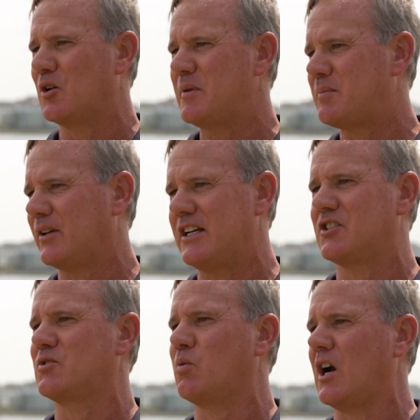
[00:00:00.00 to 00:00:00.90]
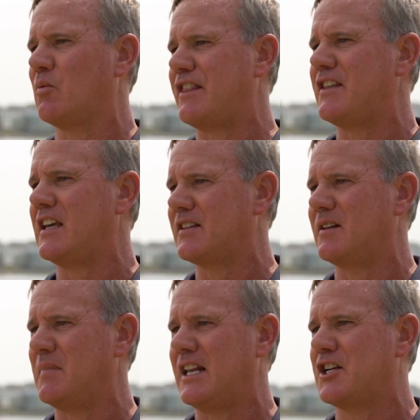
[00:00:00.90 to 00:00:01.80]
There'll be places where we think
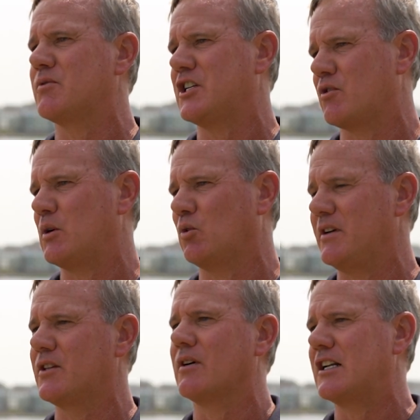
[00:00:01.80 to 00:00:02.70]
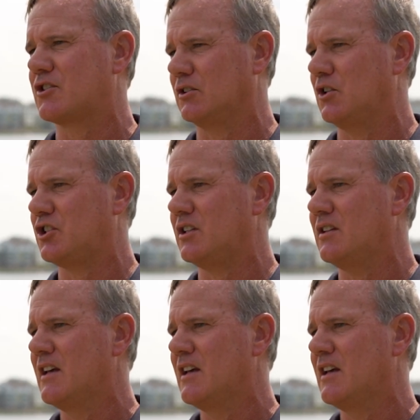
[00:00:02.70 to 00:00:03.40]
that managed retreat will be the right solution.